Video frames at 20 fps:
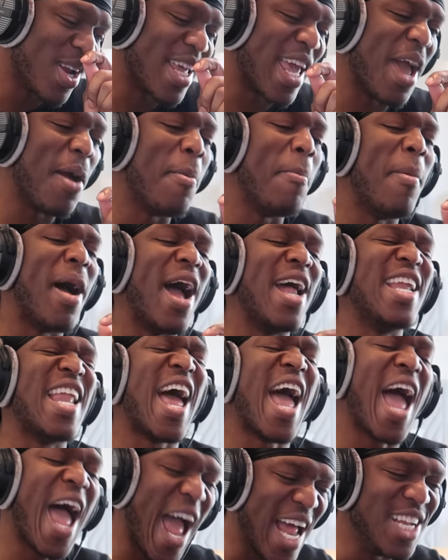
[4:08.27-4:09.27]
would get
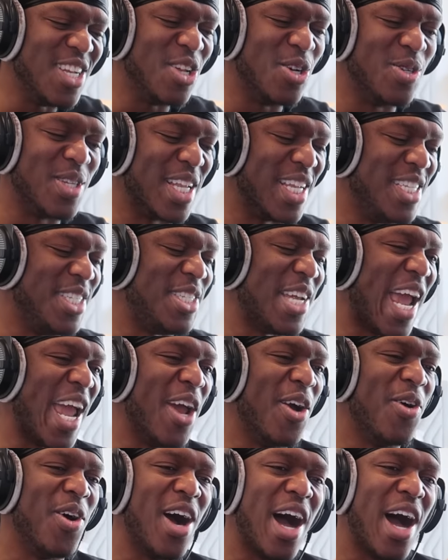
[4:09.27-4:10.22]
manhandled in jail,